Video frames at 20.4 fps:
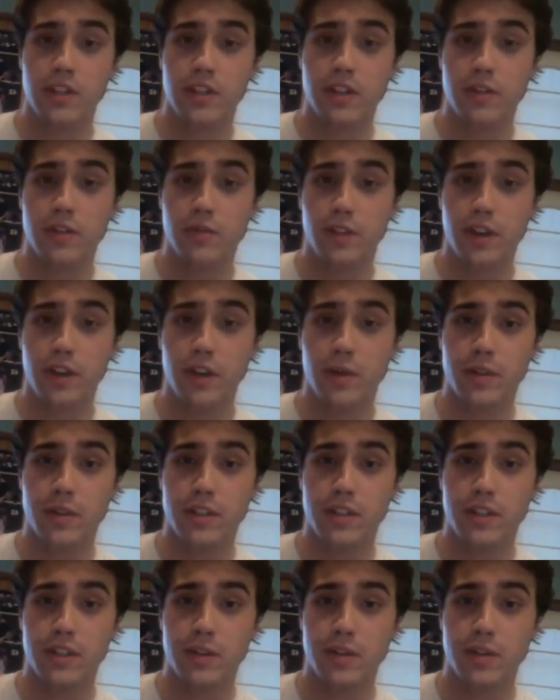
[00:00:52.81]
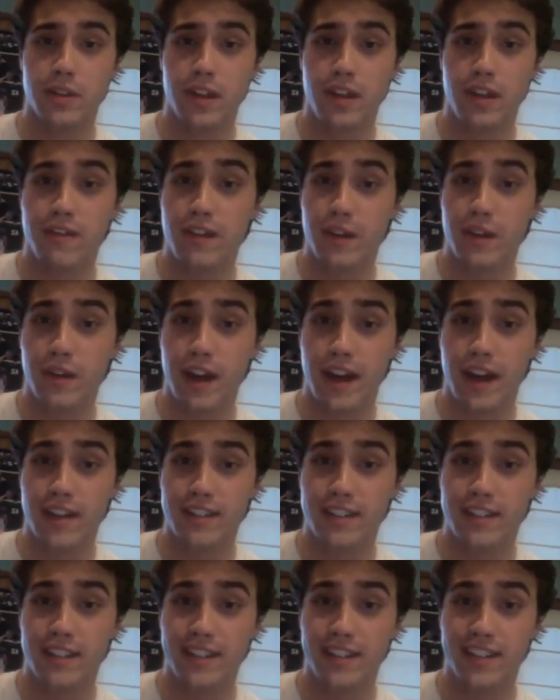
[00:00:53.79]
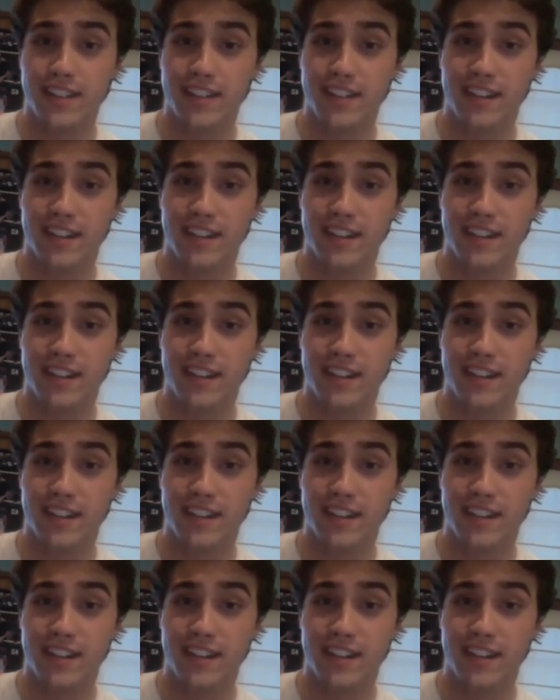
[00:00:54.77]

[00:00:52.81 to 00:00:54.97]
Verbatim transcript: I didn't really know what to do, and then I found acting.